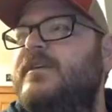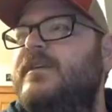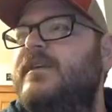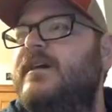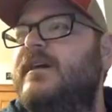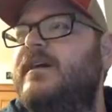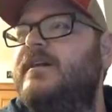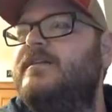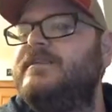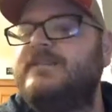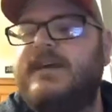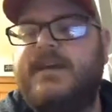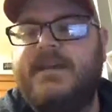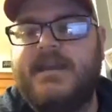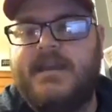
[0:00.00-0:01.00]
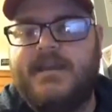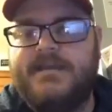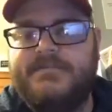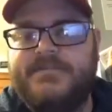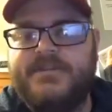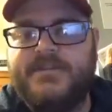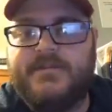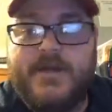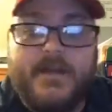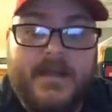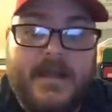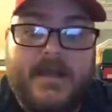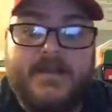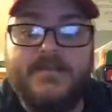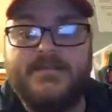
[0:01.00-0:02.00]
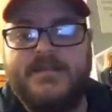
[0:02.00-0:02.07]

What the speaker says: and I decided to kind of chill around the house,